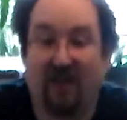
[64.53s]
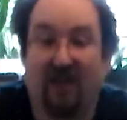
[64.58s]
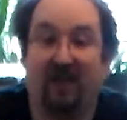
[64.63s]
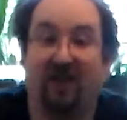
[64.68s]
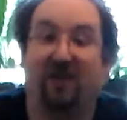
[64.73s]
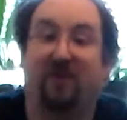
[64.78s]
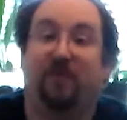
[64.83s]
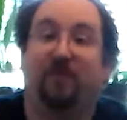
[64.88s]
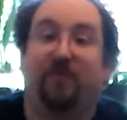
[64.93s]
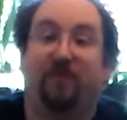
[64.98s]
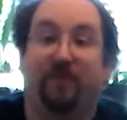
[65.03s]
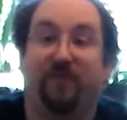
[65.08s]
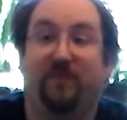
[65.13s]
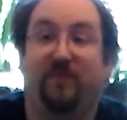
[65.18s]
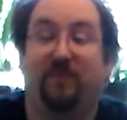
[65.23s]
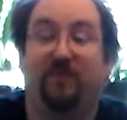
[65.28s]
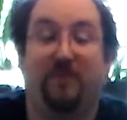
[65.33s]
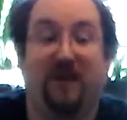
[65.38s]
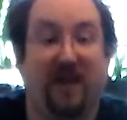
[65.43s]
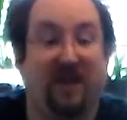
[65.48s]
Anywho,
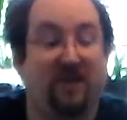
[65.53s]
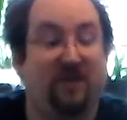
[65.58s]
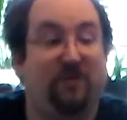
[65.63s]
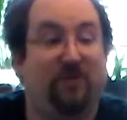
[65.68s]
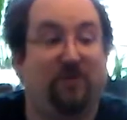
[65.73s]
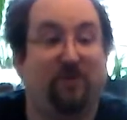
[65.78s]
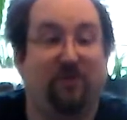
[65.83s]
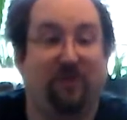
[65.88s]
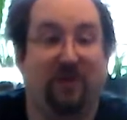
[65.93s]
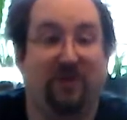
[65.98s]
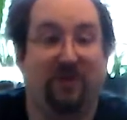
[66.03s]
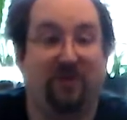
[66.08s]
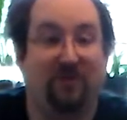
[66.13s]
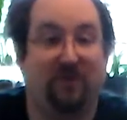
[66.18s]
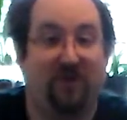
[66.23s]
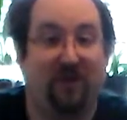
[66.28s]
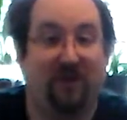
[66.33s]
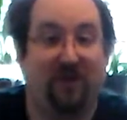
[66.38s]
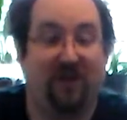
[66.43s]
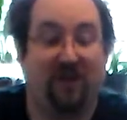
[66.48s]
back to the reason
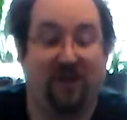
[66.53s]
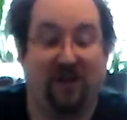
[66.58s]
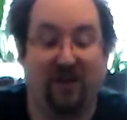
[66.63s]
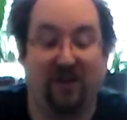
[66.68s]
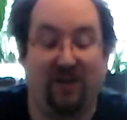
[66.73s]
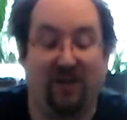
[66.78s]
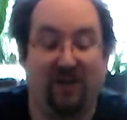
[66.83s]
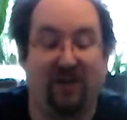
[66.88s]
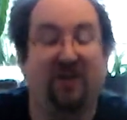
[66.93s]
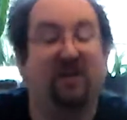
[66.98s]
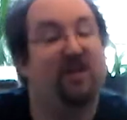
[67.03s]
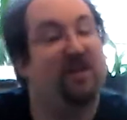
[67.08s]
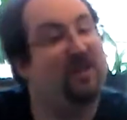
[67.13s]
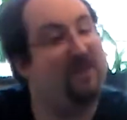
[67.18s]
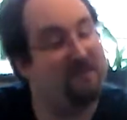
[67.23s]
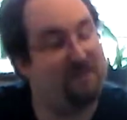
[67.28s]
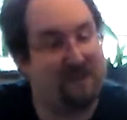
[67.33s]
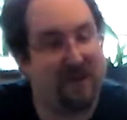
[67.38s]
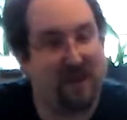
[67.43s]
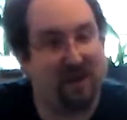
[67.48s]
we're all here,
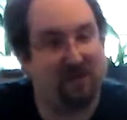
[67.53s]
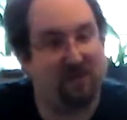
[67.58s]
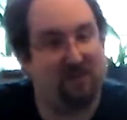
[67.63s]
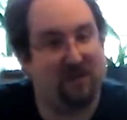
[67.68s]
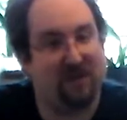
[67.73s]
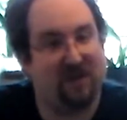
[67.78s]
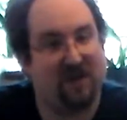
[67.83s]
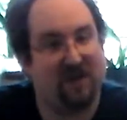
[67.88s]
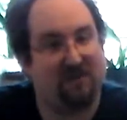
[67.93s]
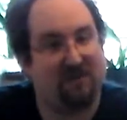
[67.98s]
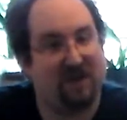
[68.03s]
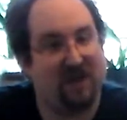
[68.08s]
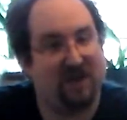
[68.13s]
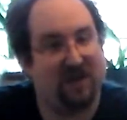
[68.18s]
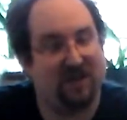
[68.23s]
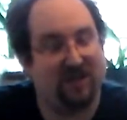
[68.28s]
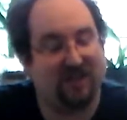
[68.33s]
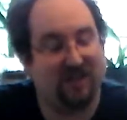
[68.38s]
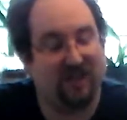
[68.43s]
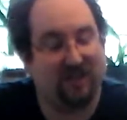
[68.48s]
the BattleBin
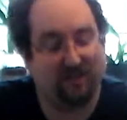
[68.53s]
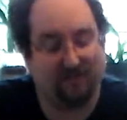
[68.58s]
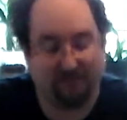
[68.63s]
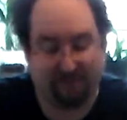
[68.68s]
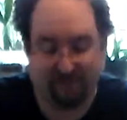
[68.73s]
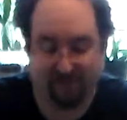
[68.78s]
unboxing.